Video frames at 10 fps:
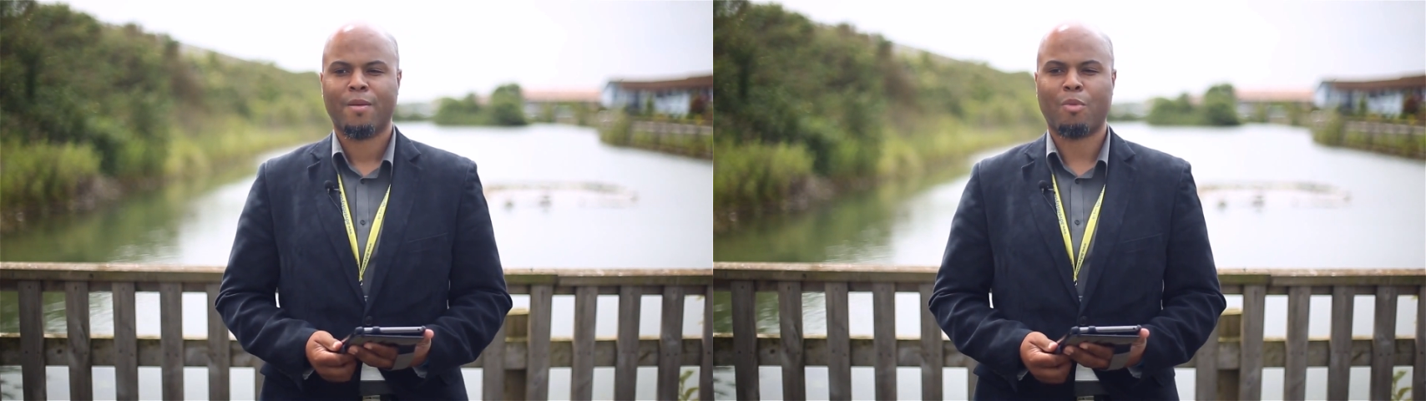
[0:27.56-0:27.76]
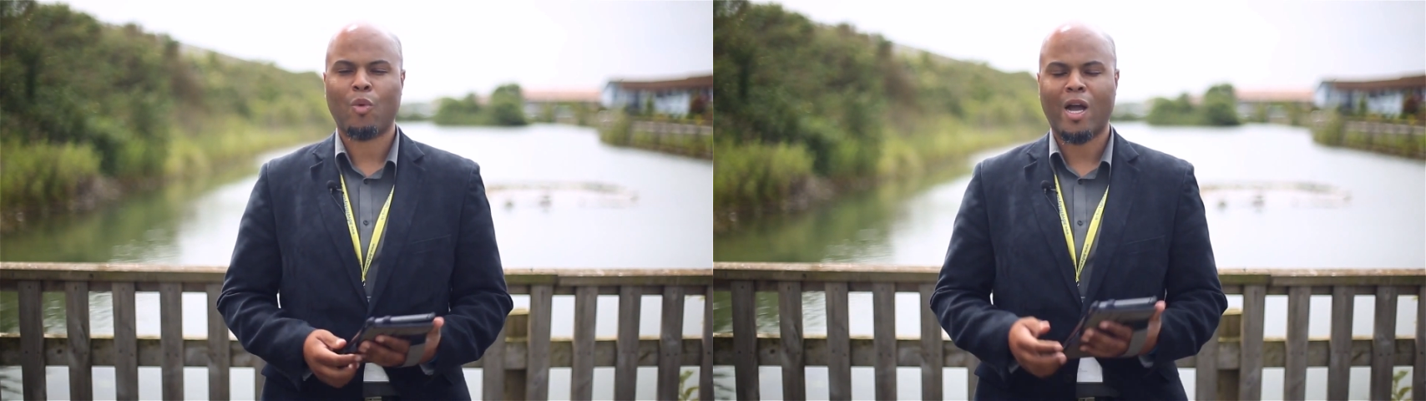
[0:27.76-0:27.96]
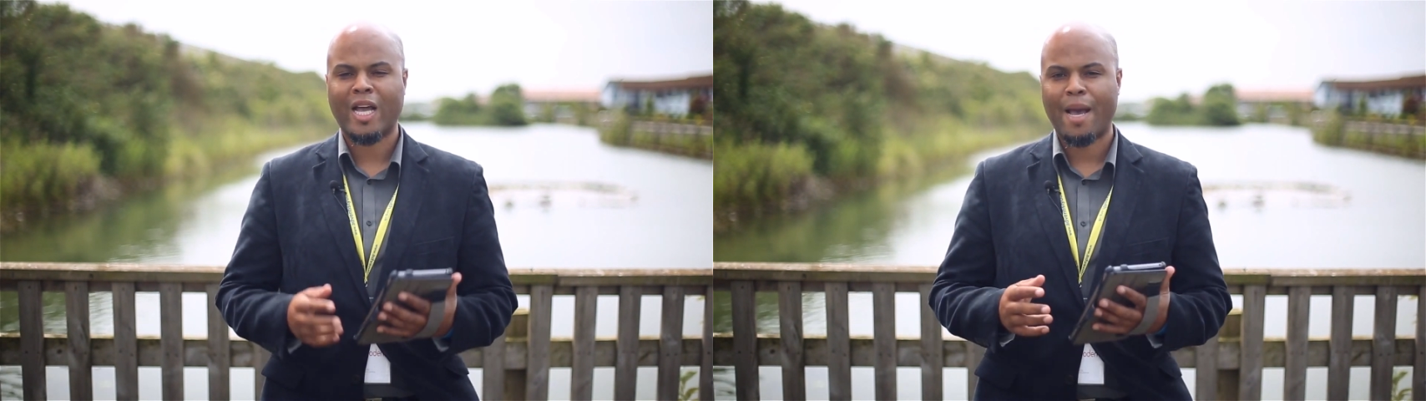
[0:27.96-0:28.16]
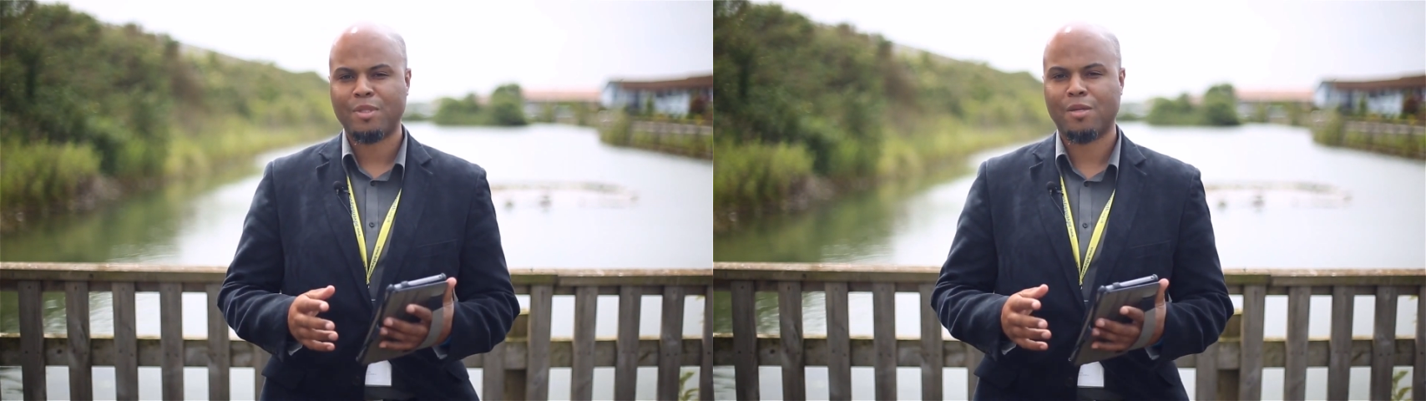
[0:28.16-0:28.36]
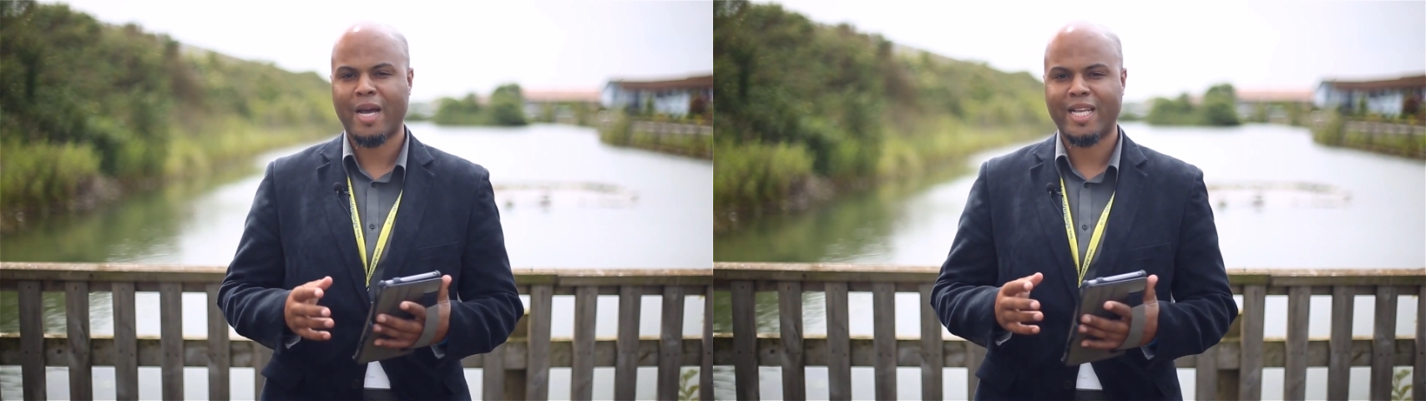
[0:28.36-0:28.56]
But what
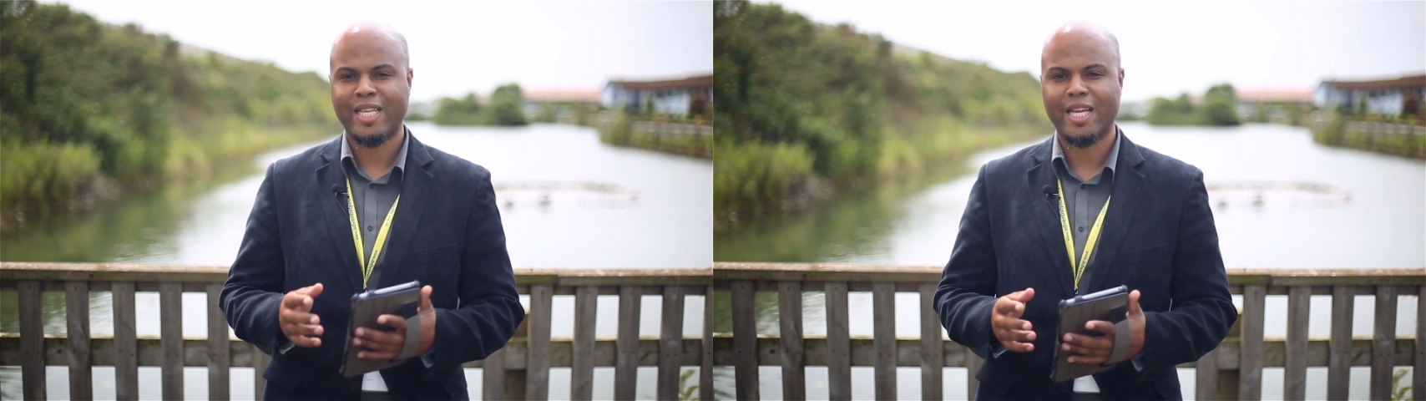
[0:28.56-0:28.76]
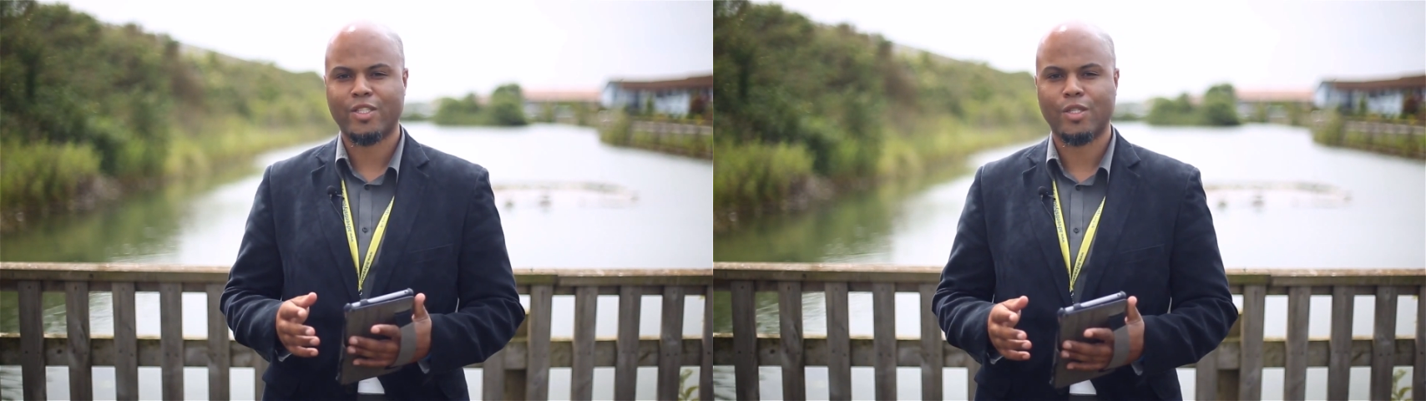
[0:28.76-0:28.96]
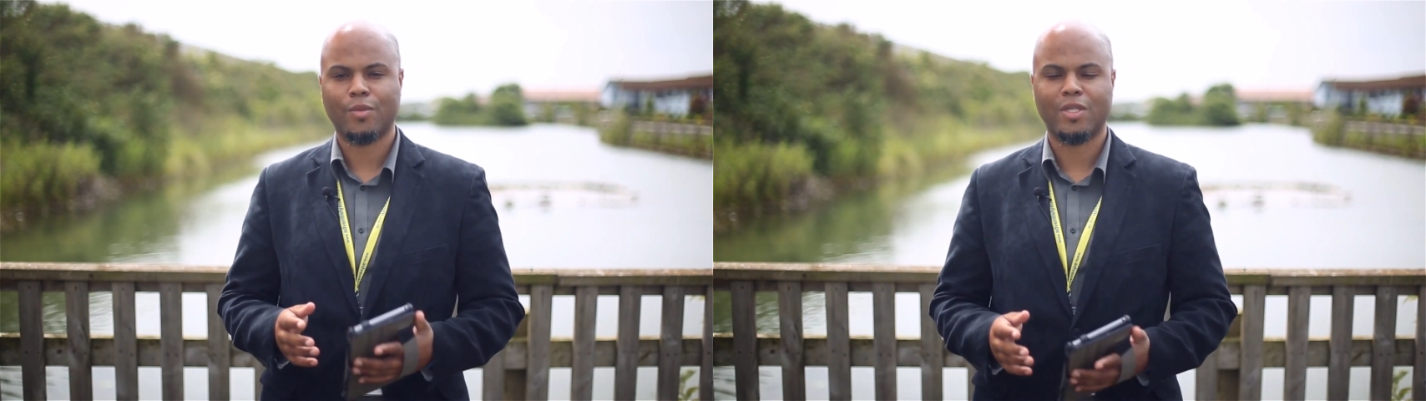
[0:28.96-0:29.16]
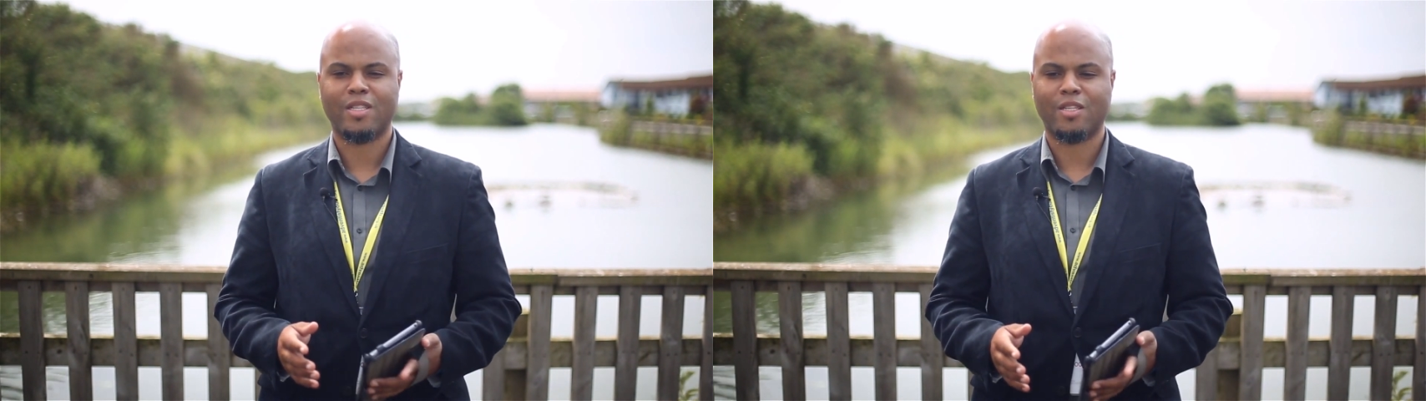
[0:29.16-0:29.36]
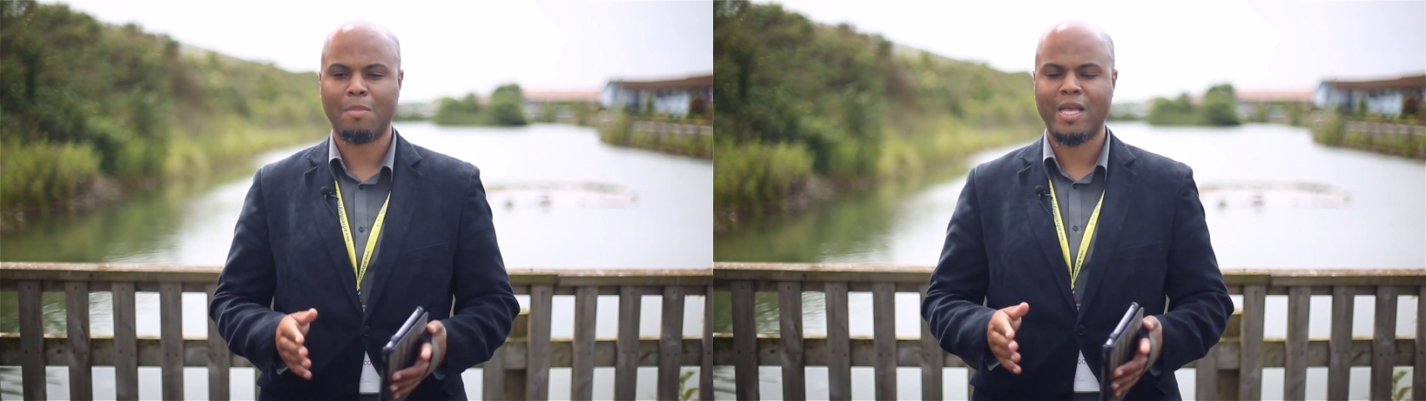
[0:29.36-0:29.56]
captured my attention was
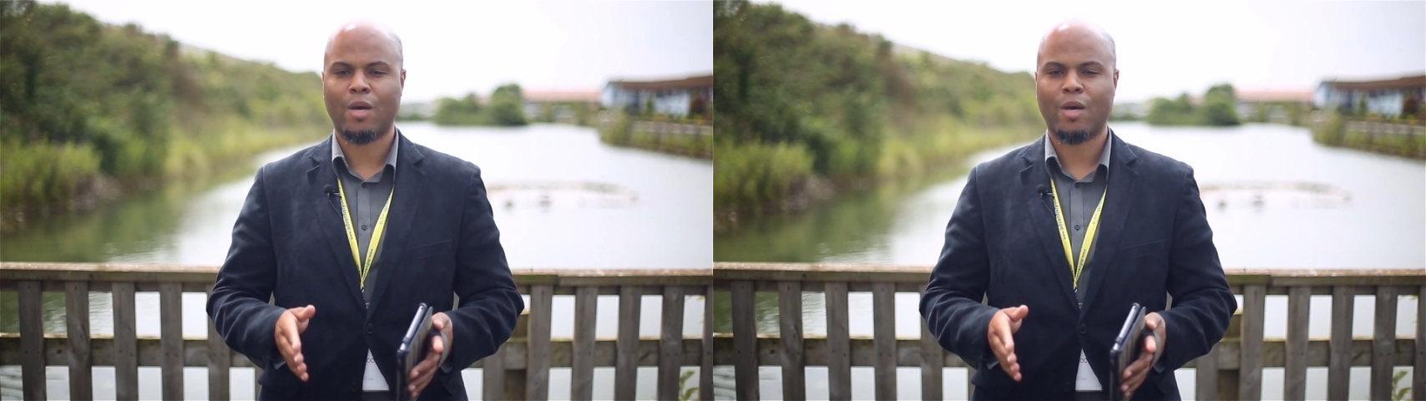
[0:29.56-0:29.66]
this man